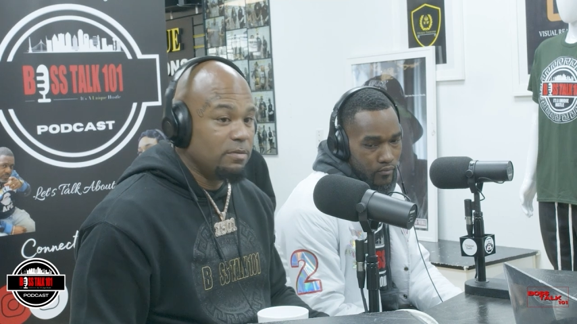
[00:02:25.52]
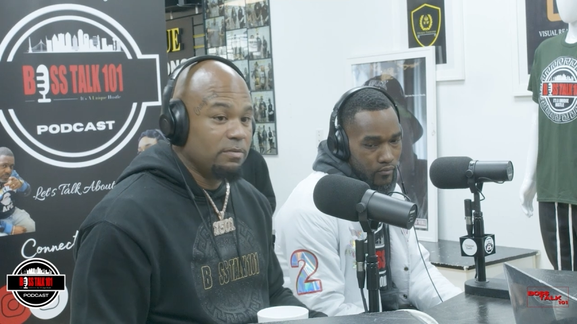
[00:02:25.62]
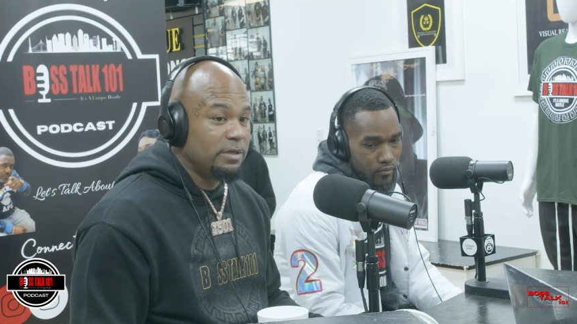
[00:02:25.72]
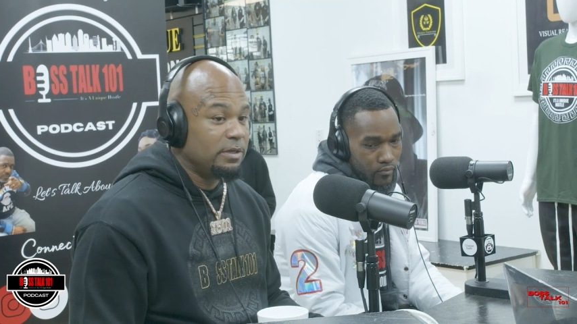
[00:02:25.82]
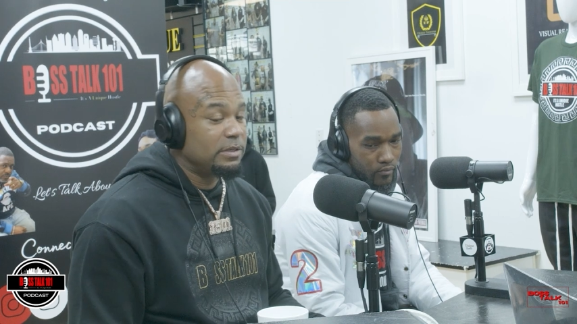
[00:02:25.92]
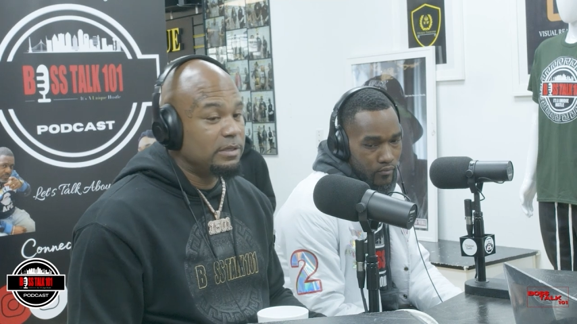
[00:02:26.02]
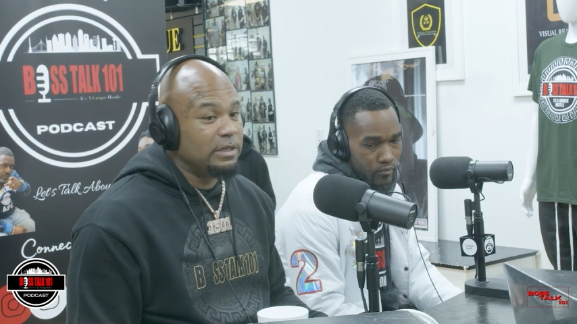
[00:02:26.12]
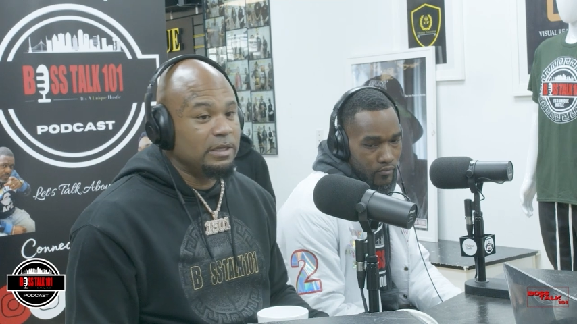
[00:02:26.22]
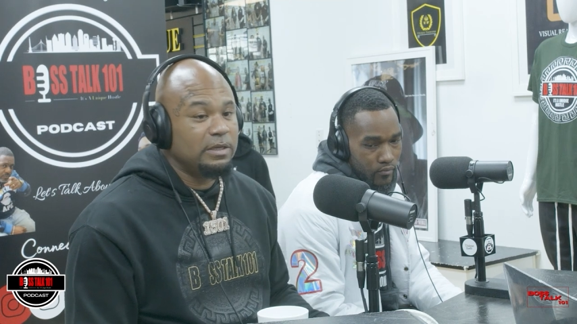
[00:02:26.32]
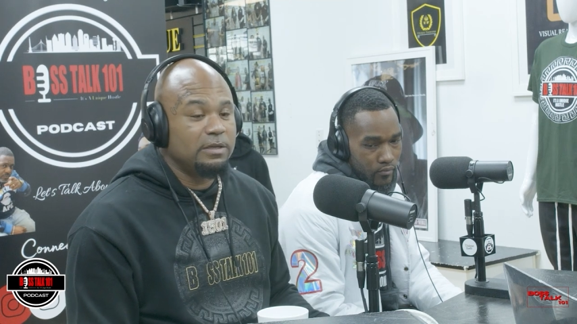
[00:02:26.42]
Speaker 1: Mm. Well, the
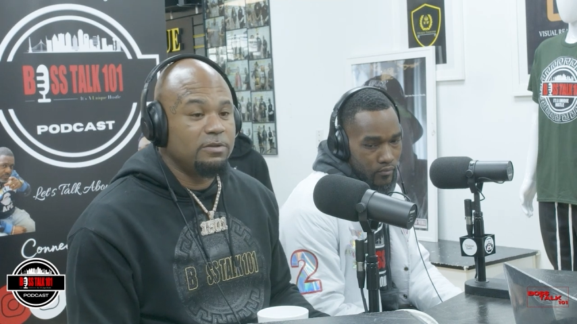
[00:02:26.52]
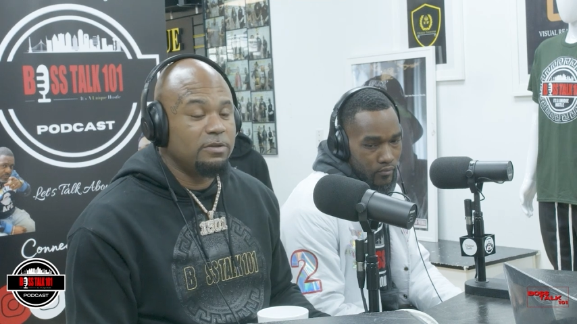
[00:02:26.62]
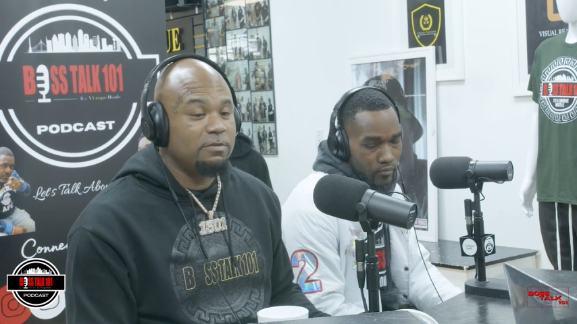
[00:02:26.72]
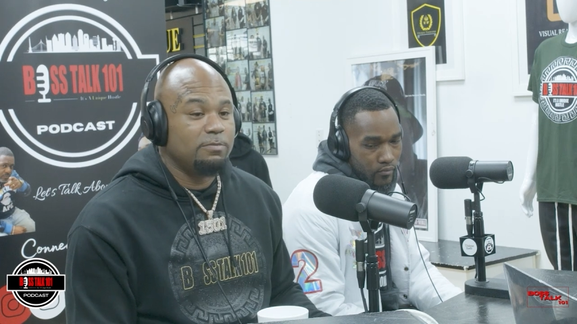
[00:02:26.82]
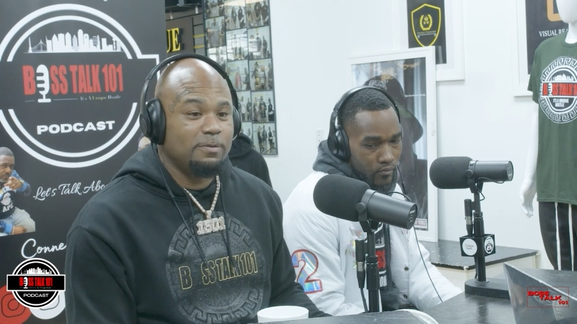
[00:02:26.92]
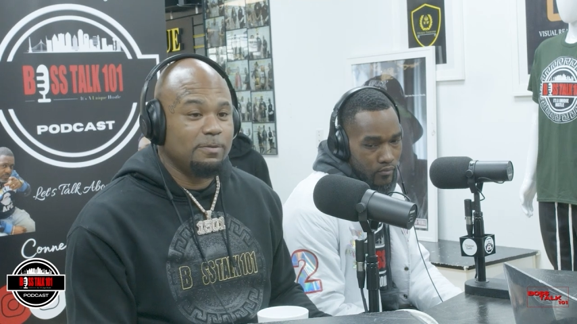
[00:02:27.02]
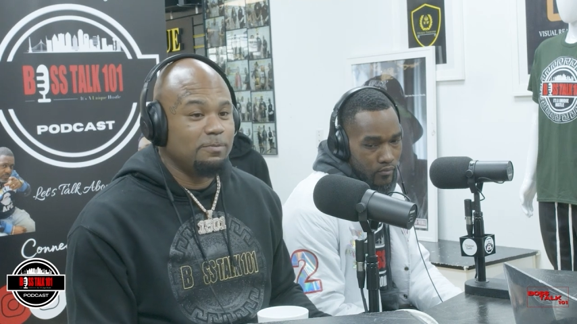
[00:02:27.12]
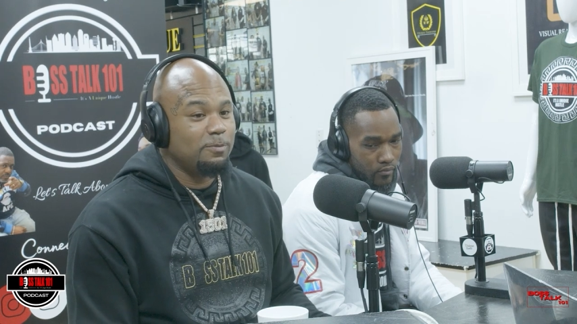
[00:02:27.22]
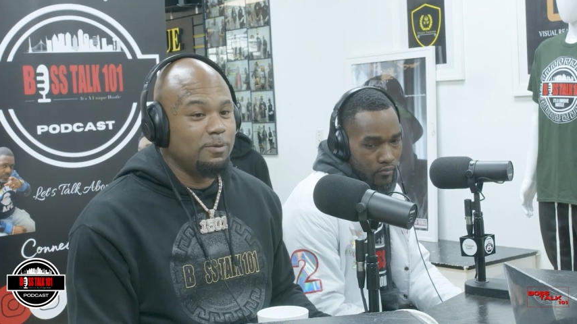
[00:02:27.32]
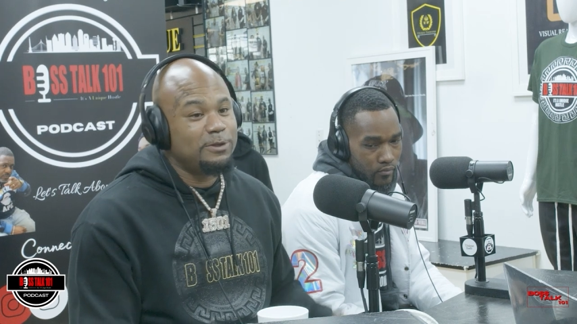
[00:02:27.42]
thing is, she
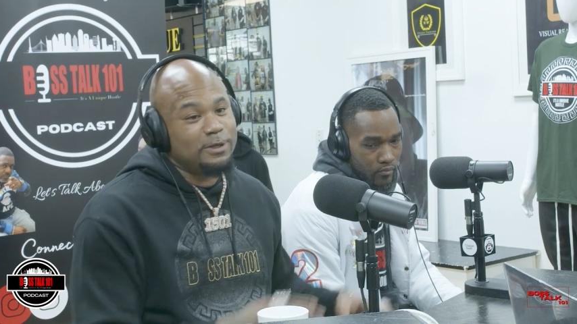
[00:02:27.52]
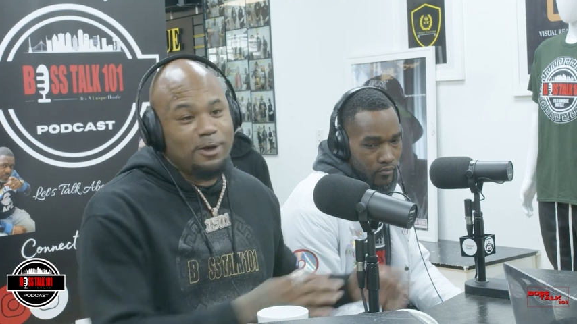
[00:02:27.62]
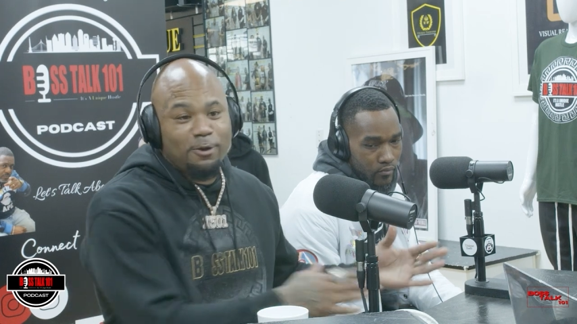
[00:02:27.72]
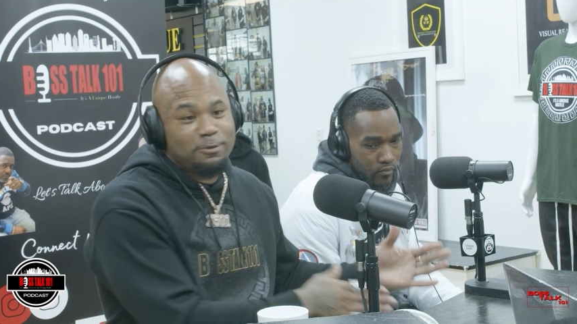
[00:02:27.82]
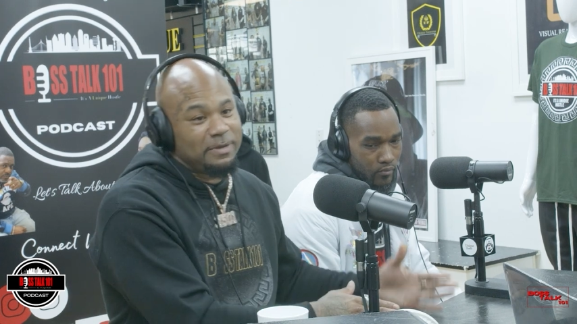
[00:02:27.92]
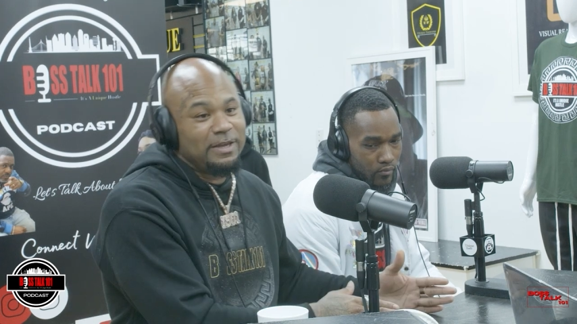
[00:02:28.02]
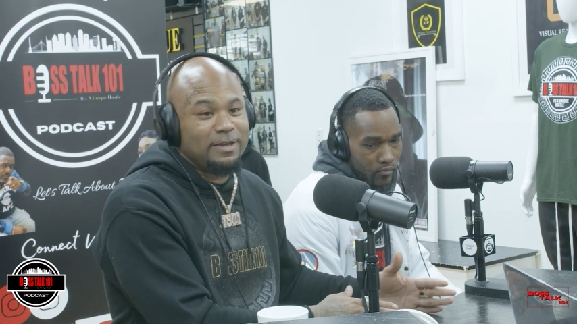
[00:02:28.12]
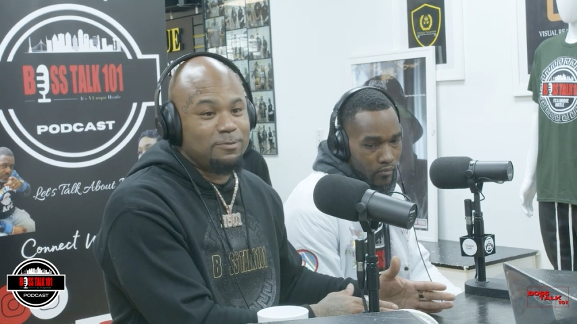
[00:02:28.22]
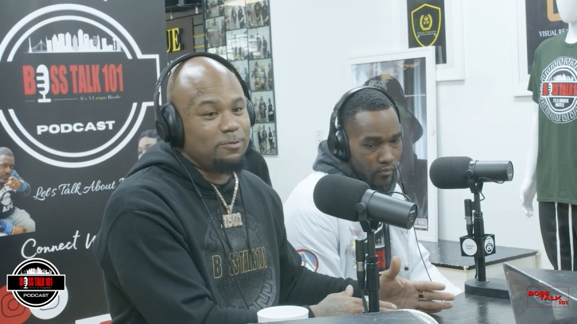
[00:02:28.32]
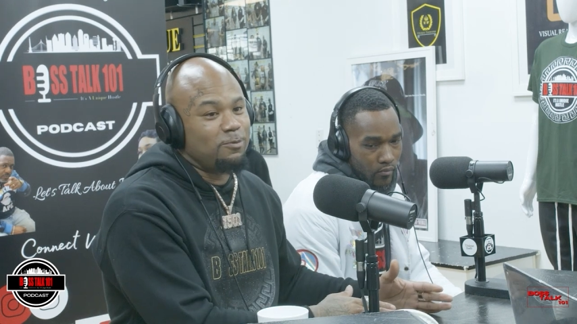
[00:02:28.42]
what she owes me
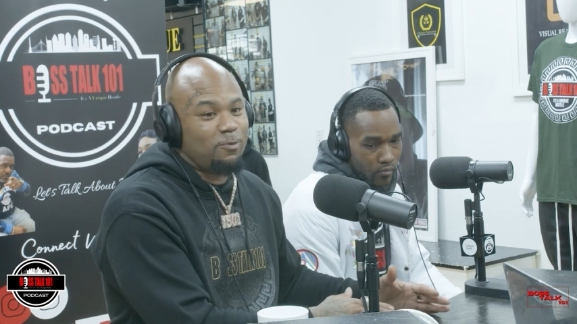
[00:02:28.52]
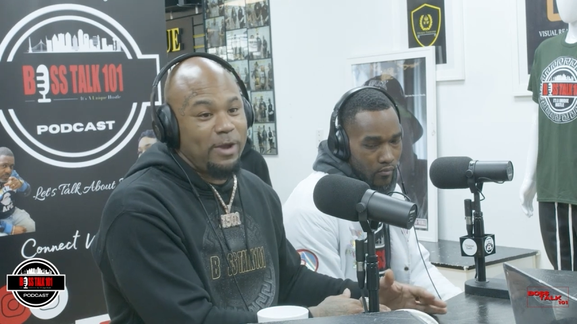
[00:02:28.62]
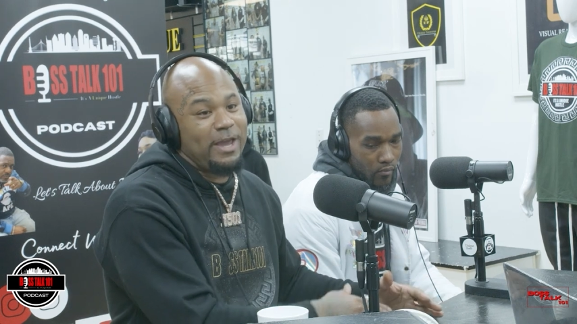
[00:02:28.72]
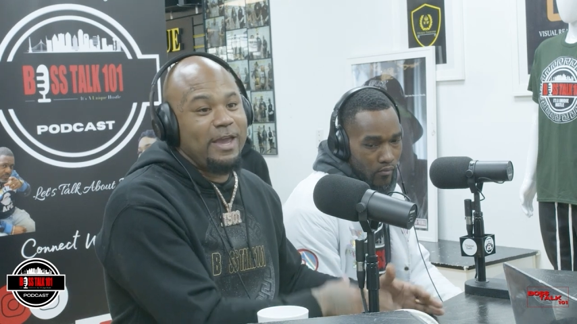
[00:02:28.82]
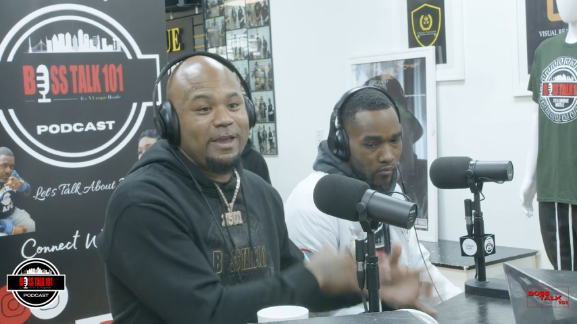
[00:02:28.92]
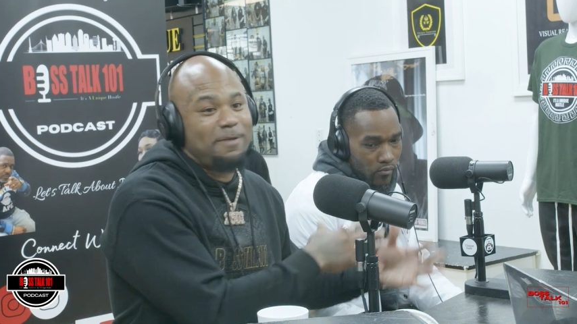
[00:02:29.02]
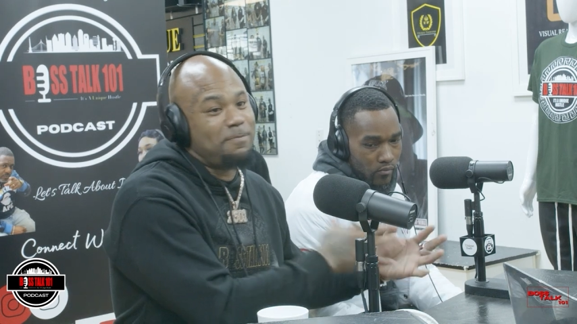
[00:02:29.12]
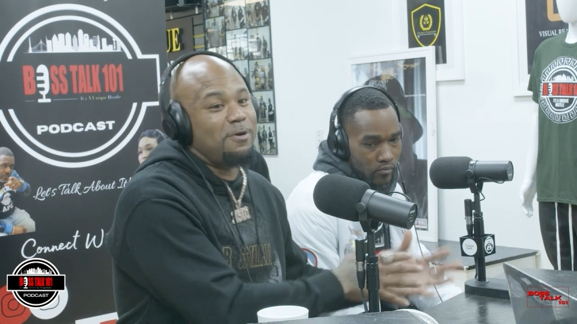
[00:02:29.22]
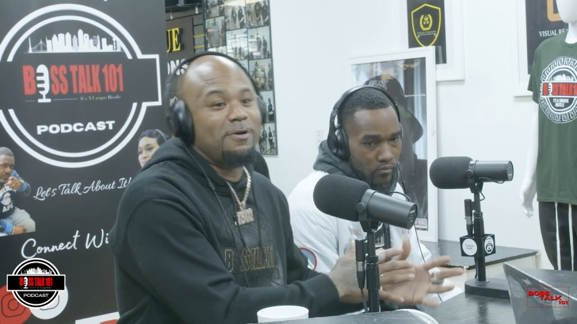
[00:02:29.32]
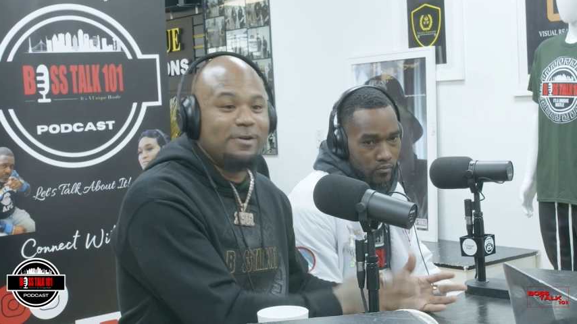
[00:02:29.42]
is way, way
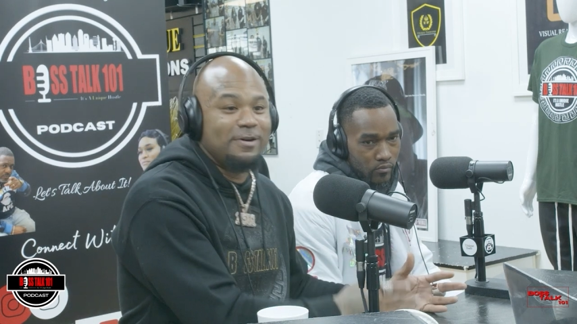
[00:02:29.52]
more, more,